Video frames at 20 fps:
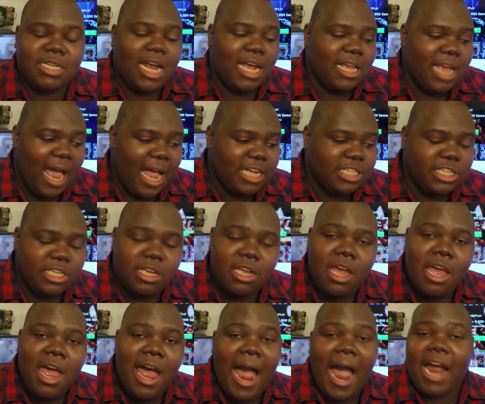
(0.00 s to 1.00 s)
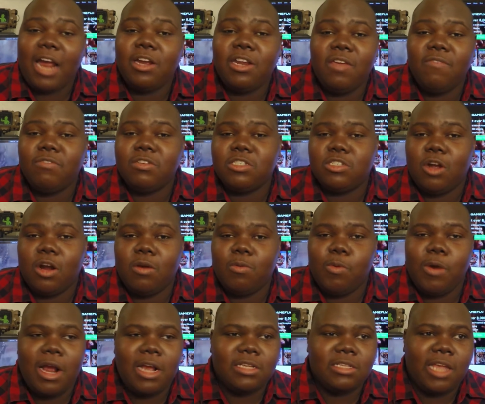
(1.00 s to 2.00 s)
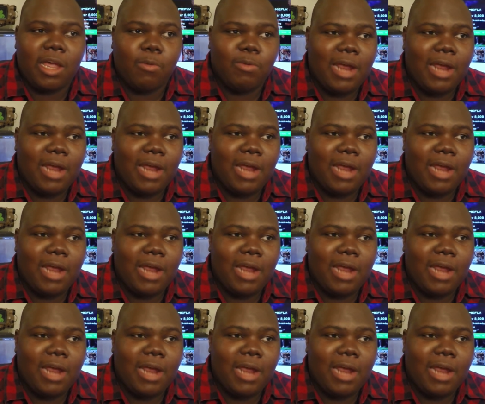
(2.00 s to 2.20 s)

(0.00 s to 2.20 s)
I could even start where I was like,